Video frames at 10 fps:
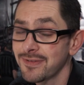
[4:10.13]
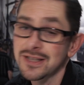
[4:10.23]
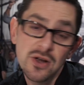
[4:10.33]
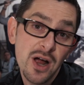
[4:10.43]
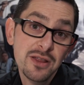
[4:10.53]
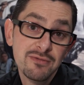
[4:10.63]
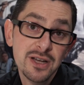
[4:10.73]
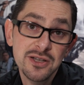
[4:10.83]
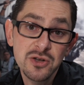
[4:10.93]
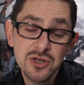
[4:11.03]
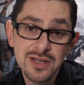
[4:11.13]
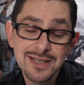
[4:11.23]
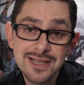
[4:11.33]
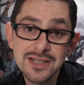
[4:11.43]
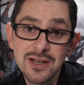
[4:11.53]
In fact, higher than resolution
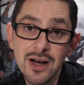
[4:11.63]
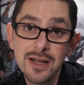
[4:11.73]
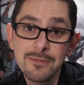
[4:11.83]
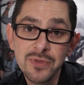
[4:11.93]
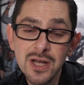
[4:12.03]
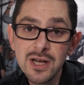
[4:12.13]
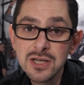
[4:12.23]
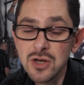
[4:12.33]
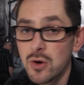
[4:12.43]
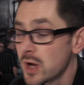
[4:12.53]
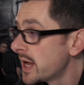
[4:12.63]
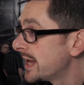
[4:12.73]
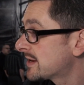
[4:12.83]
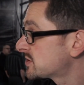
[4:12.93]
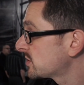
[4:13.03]
than DCI. So
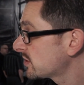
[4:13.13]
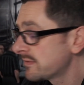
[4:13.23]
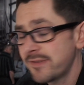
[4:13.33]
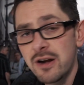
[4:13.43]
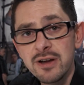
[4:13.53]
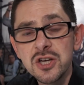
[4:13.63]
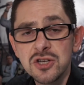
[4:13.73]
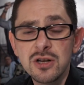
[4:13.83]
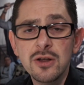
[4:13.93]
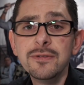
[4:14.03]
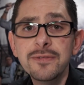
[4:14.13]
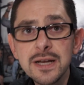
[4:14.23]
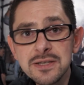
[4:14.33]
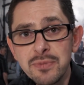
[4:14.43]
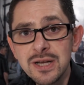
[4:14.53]
it gives you a lot of variation, a lot of
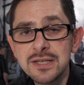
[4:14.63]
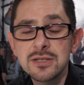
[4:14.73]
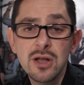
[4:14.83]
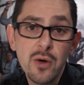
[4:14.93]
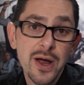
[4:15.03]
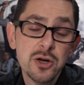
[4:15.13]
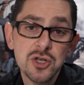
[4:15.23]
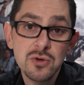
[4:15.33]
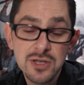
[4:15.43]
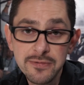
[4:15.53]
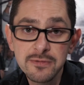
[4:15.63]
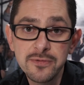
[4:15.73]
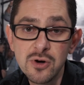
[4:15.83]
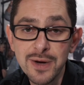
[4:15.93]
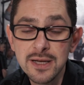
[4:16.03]
flexibility to go out and shoot different
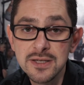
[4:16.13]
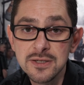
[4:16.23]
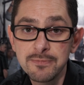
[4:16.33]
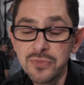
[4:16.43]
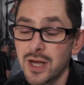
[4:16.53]
formats.